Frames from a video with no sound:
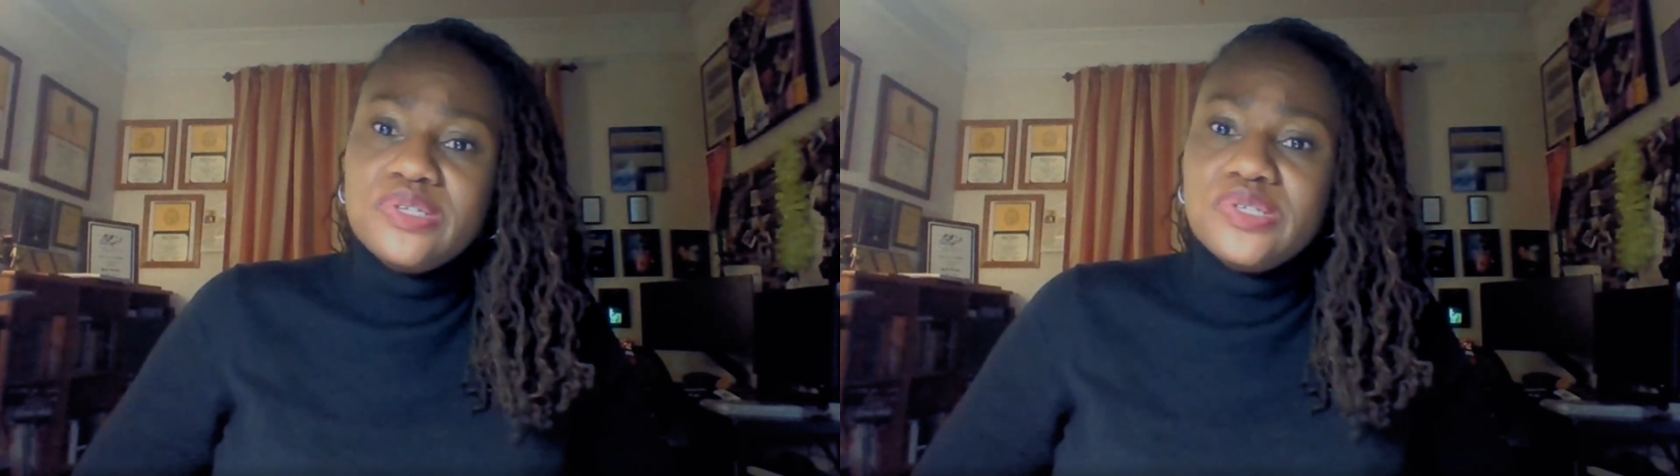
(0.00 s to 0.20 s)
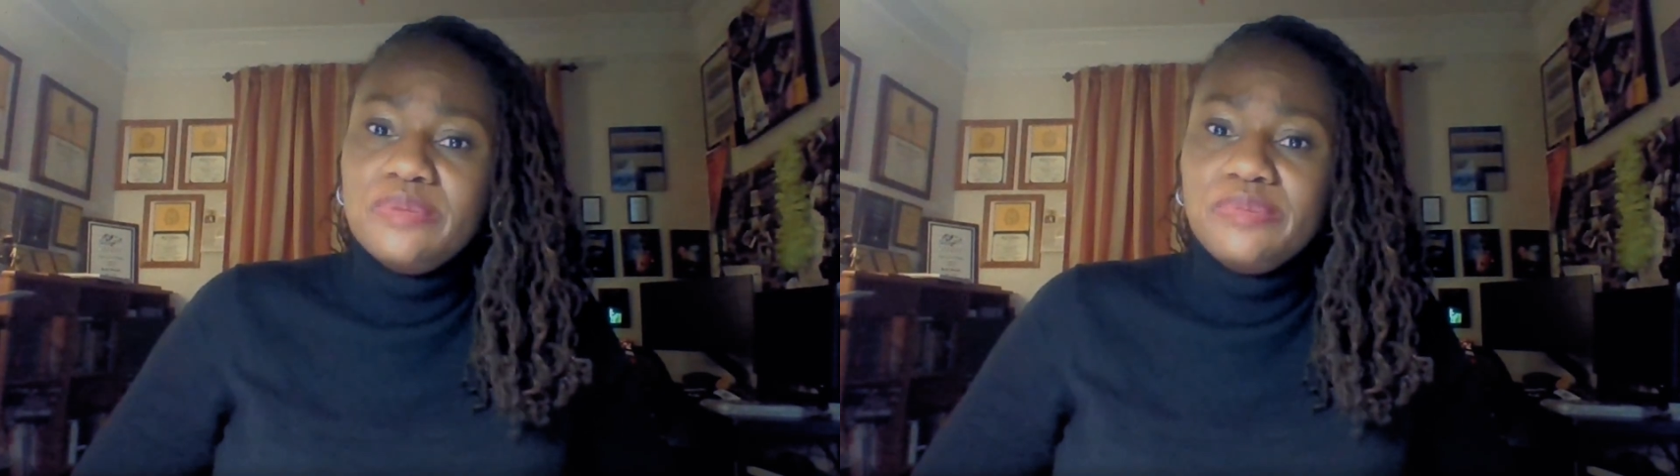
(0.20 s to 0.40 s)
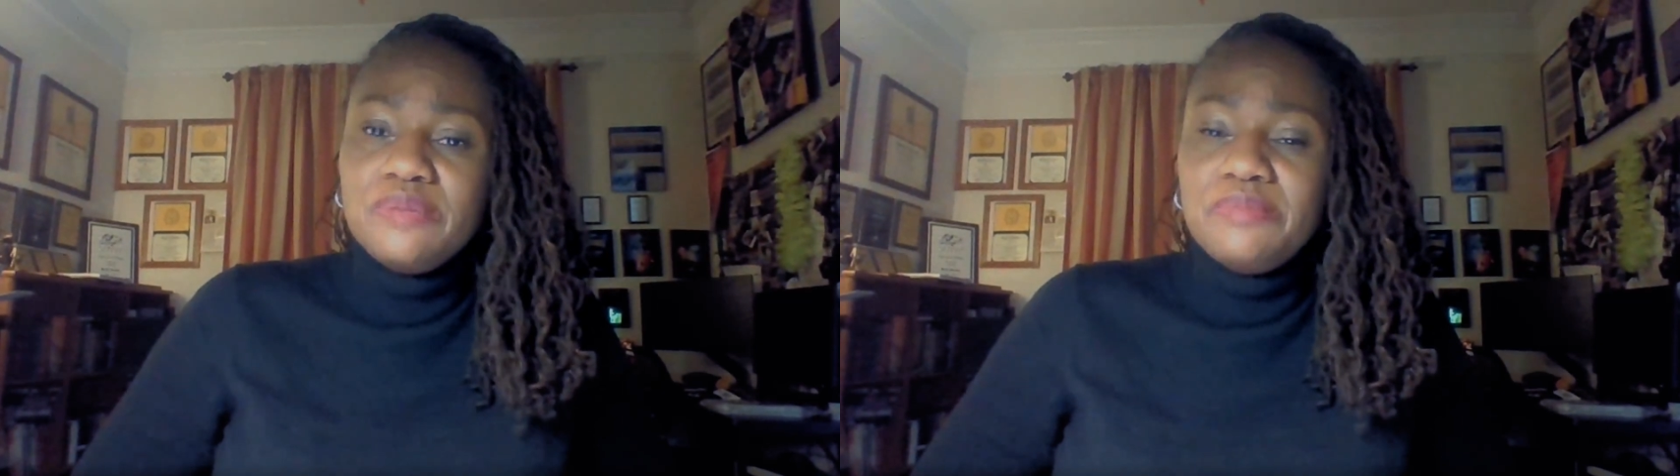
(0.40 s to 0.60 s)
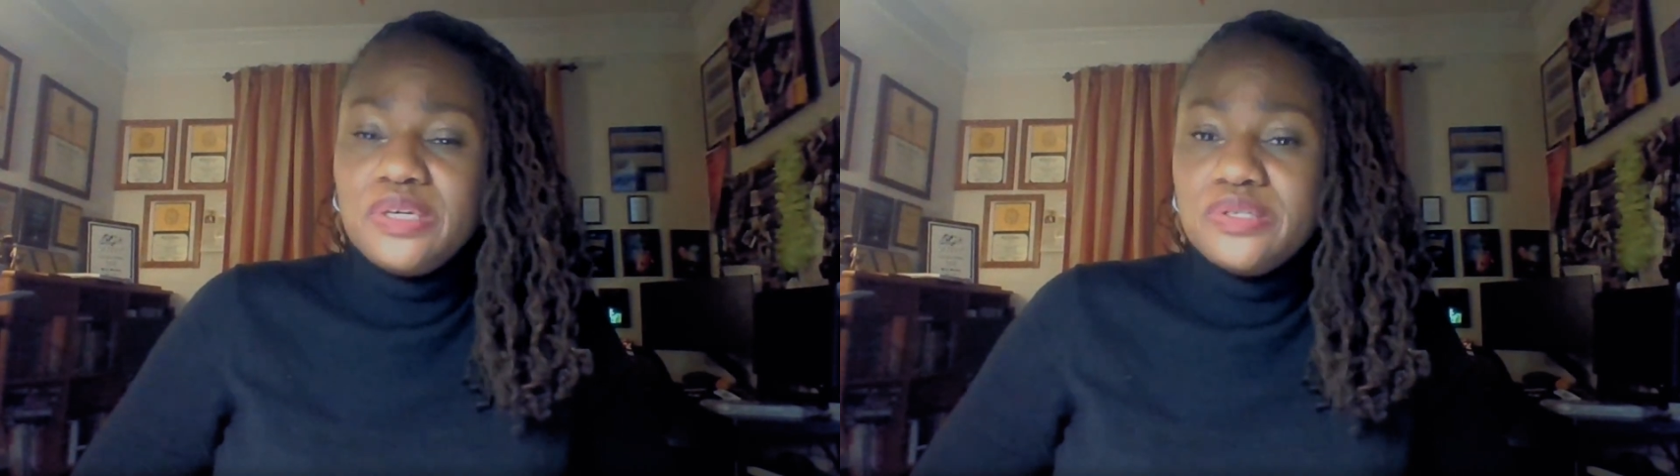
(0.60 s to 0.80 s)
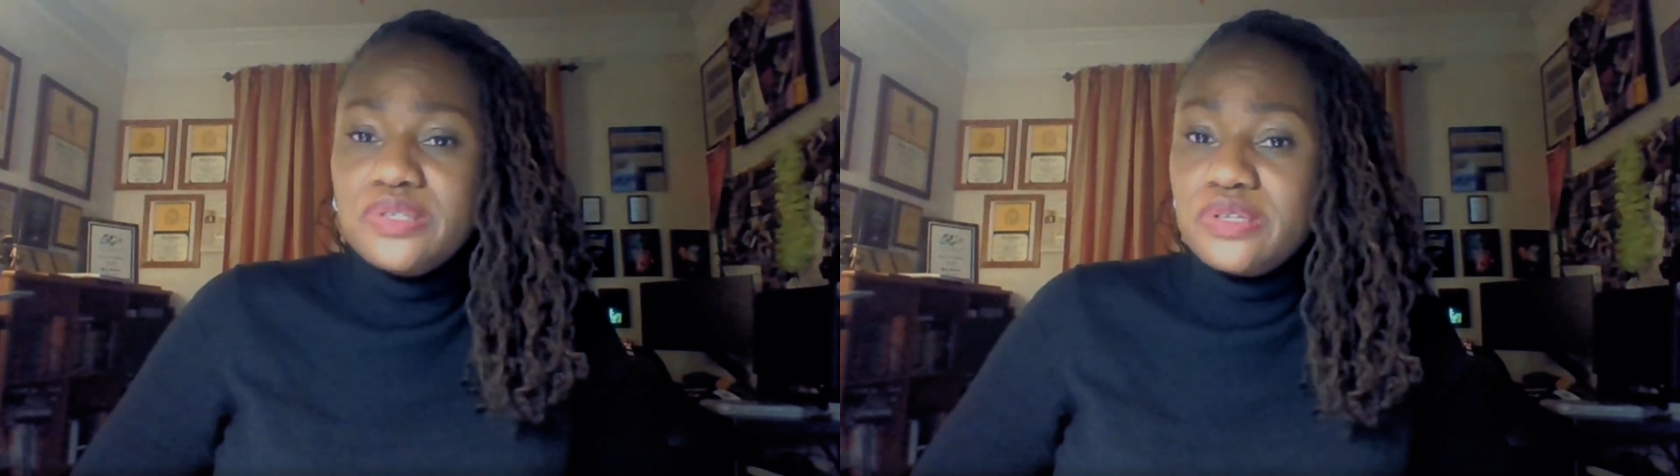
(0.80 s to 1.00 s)
It simply
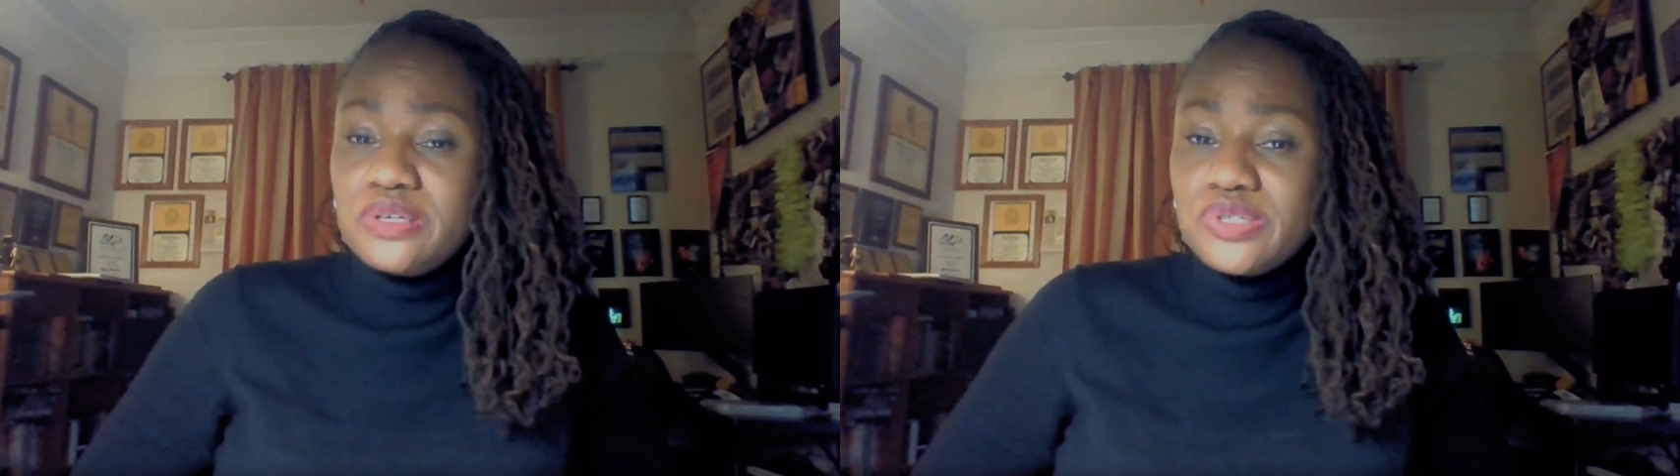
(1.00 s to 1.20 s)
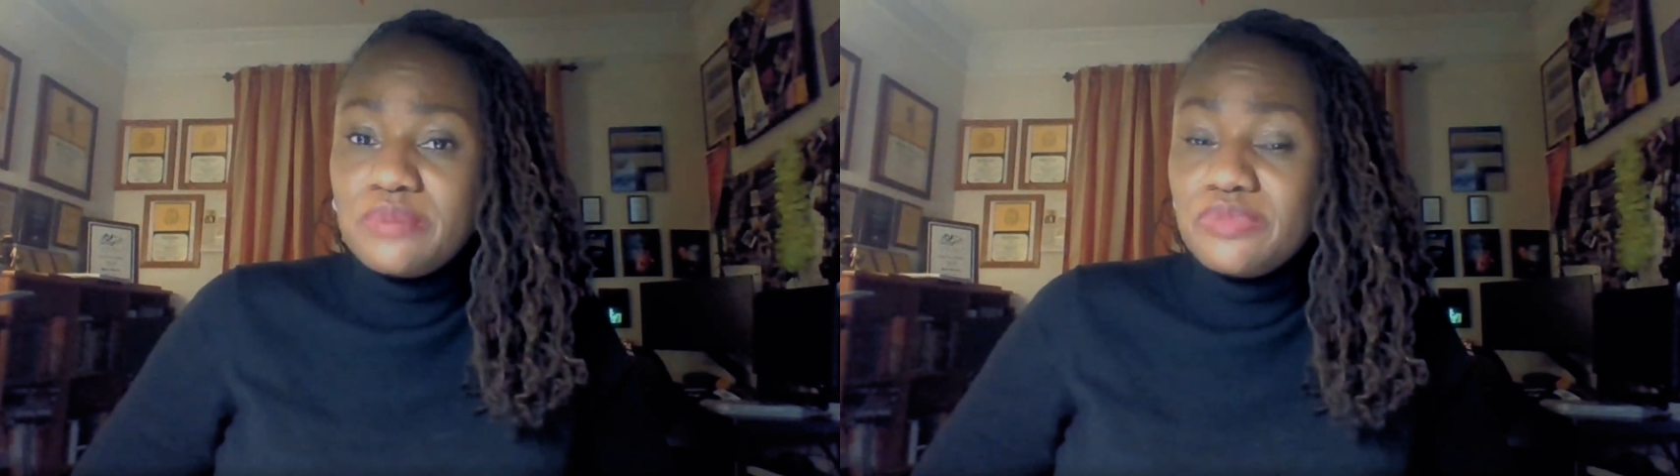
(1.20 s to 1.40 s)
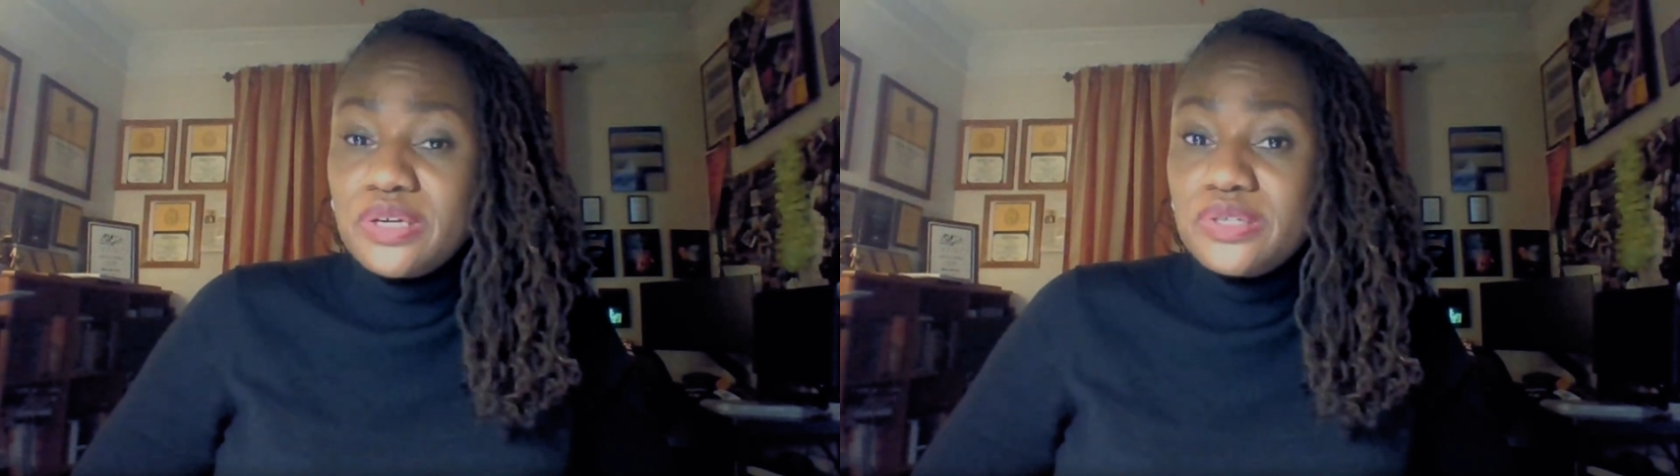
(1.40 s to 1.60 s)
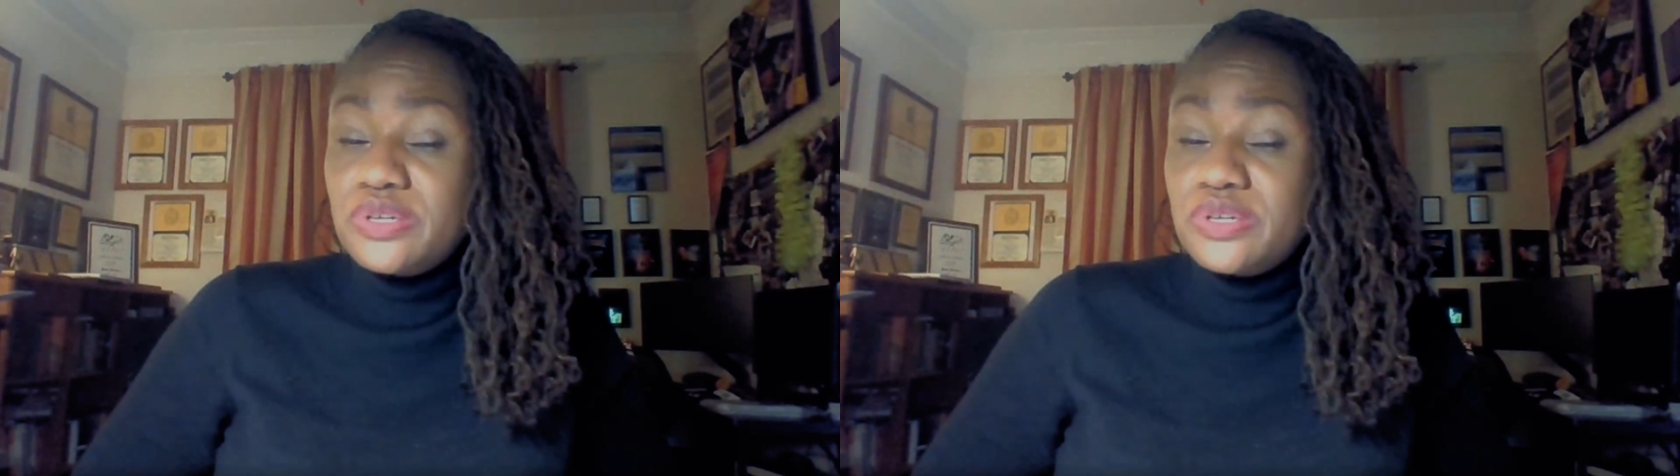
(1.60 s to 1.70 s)
means that there's some things